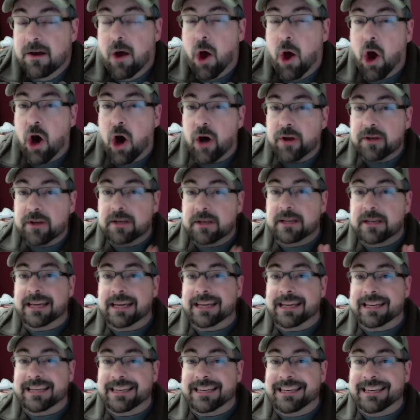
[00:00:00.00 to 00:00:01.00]

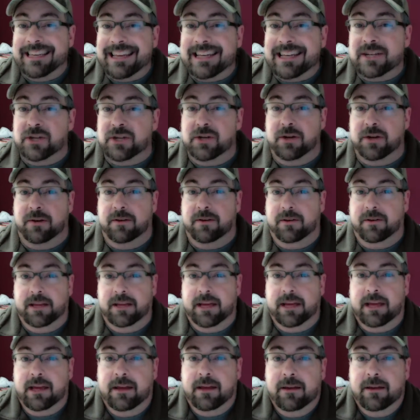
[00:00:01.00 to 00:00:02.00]

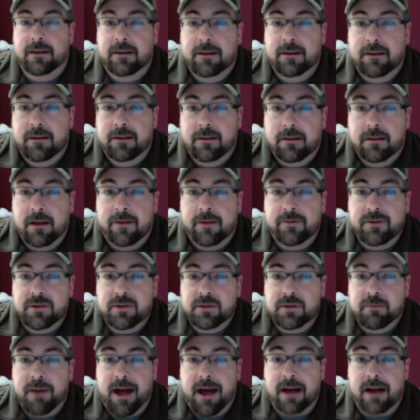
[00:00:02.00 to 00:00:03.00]
unconditionally love your
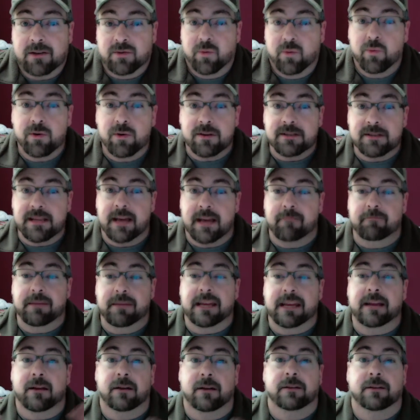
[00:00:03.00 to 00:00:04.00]
spouse? Well, what does that
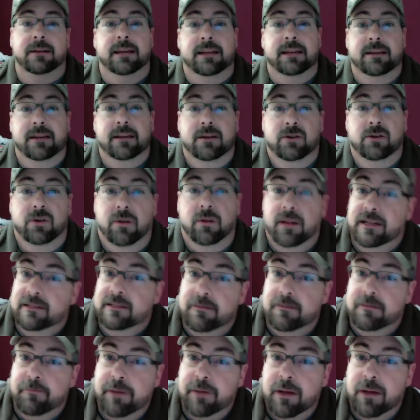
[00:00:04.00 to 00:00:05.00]
mean, unconditional?
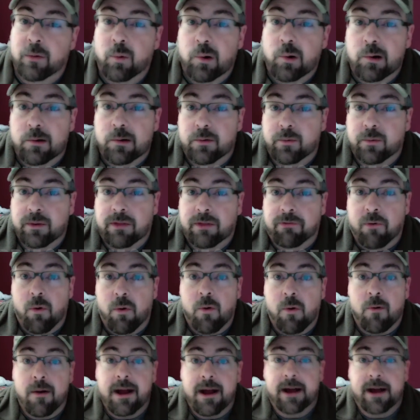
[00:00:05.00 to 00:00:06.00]
That's a big word we
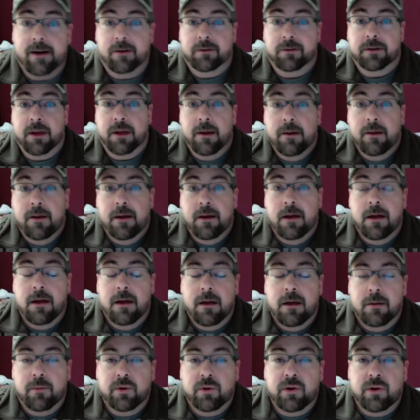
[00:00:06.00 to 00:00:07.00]
throw around.
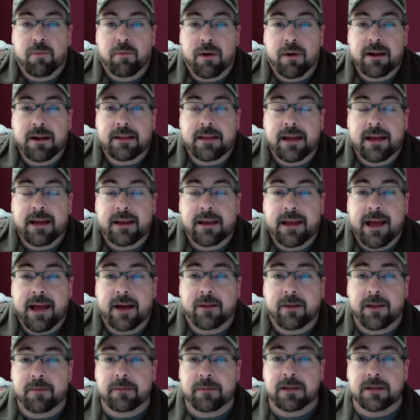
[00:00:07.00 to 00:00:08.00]
When you break that
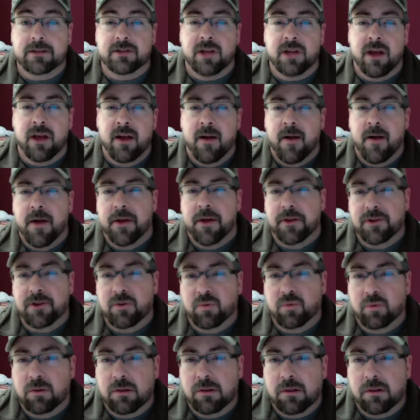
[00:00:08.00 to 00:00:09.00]
down, that means
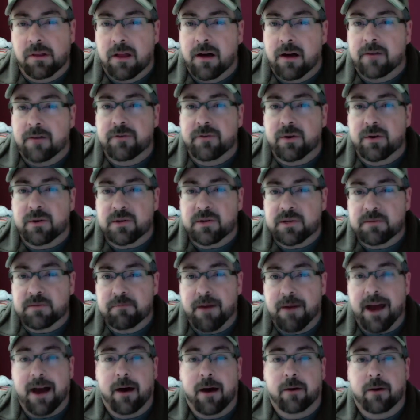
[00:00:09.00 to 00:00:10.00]
you love your
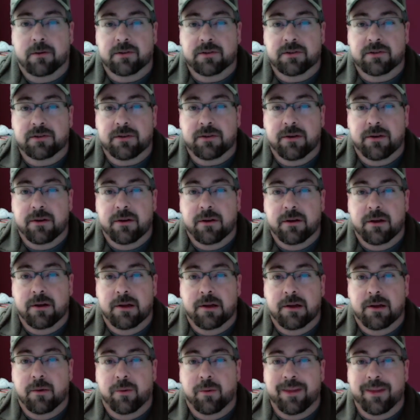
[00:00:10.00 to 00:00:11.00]
spouse
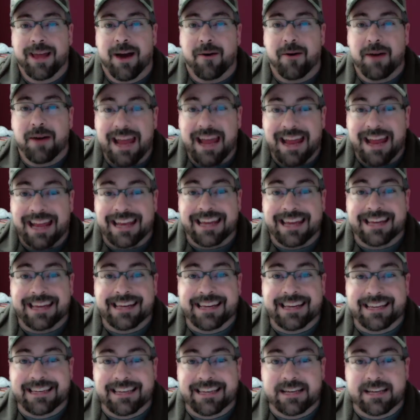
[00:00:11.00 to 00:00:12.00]
without any
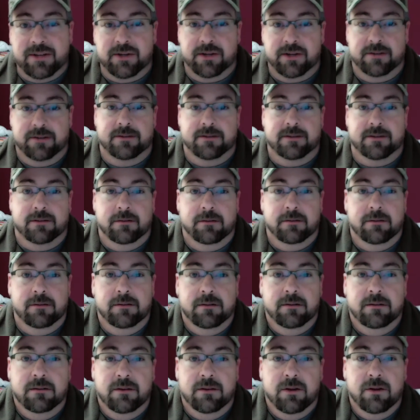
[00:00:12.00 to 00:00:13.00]
conditions.
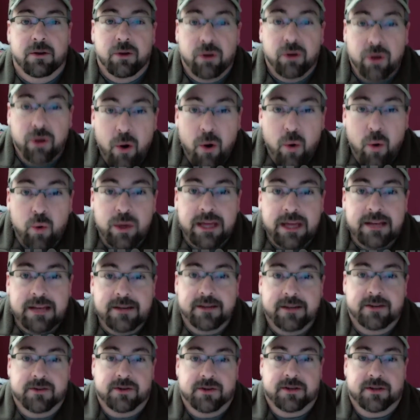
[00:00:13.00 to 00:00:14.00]
No
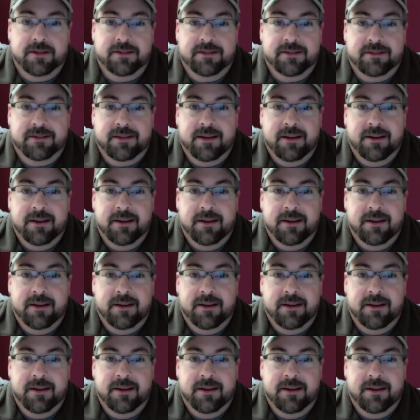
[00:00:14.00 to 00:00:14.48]
conditions.